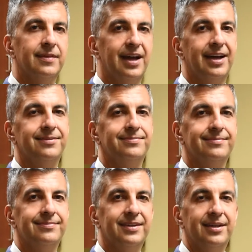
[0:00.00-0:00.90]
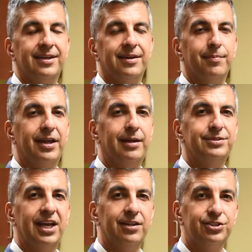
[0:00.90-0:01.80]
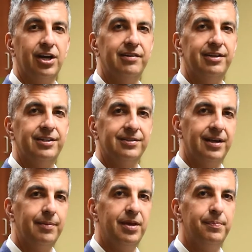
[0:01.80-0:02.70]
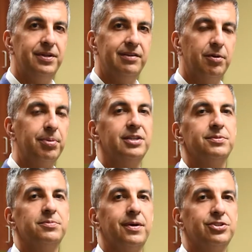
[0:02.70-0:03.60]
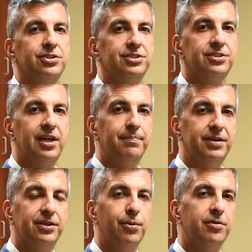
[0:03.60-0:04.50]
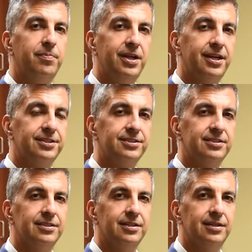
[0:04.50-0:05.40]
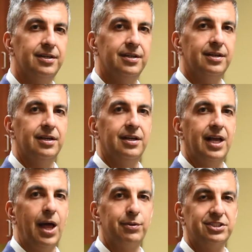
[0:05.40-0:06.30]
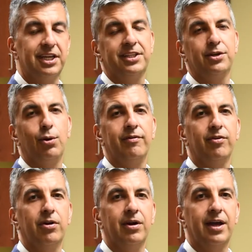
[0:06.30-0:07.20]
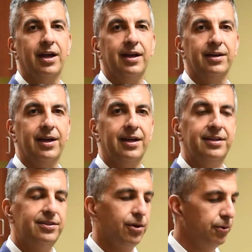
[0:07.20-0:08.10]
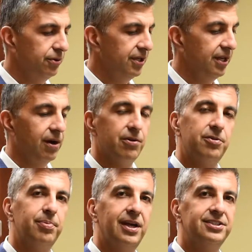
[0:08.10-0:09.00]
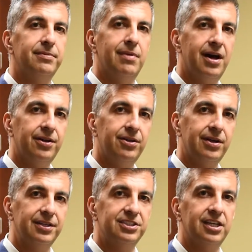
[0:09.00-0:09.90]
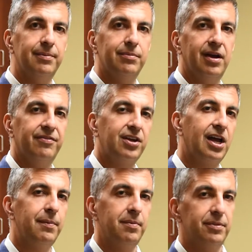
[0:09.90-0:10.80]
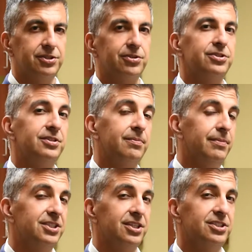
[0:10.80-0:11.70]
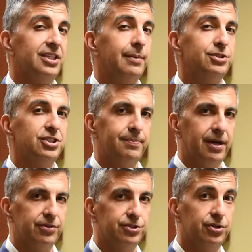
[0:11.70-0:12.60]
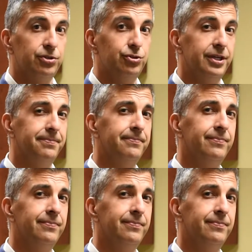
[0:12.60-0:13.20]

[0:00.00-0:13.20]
Hi, my name is Hal Chaudhary. I'm hip and knee replacement specialist at Beacon Orthopedics. I would just like to go over uh, a total knee arthroplasty model and some of the common misconceptions about the surgery.